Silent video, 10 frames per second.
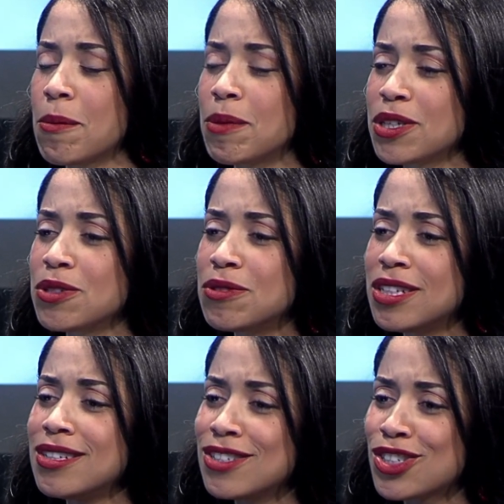But you
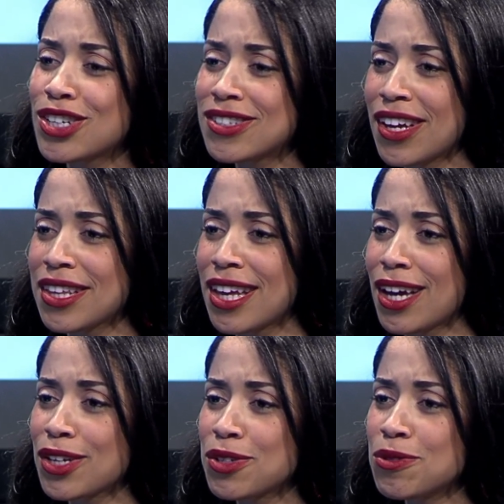didn't just say
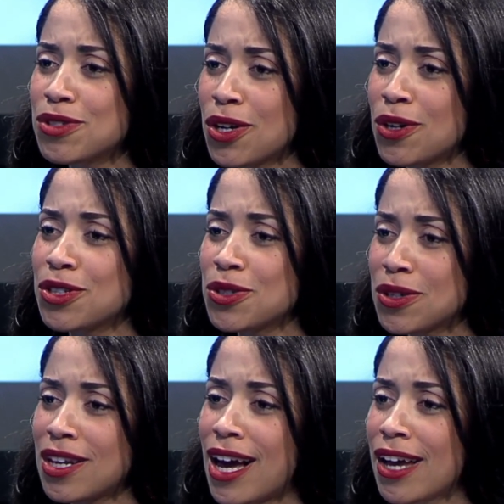that. You turned your
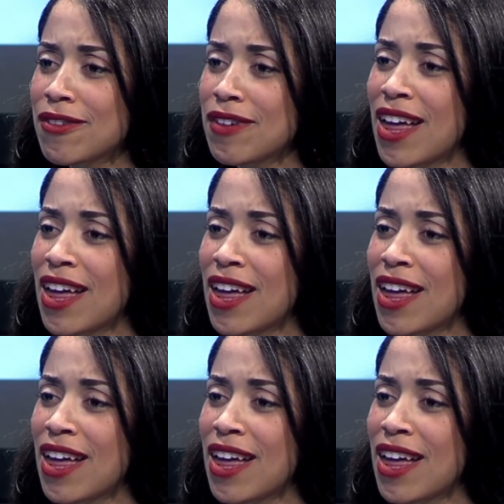life